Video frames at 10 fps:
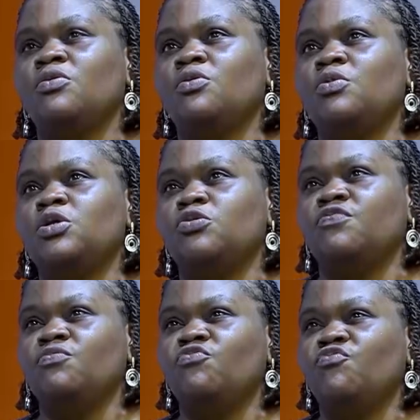range of
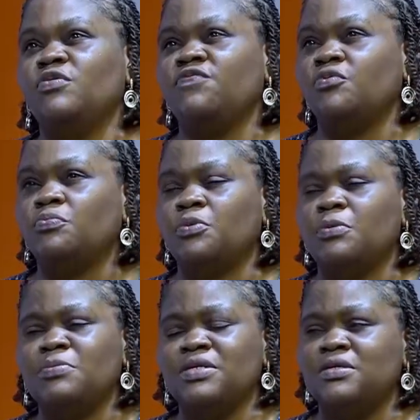moving from
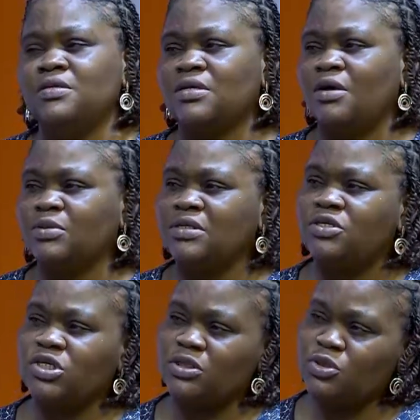probably, I would say,
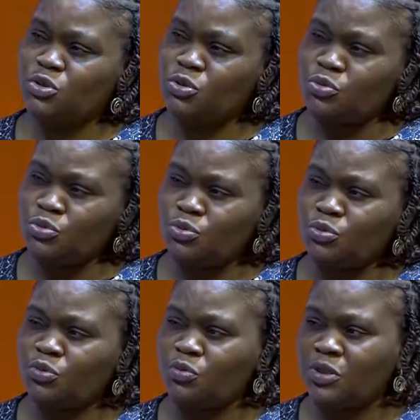
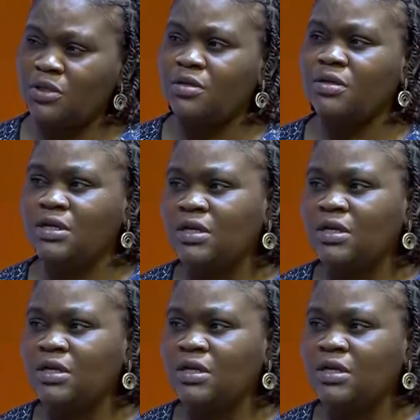GS2, 3,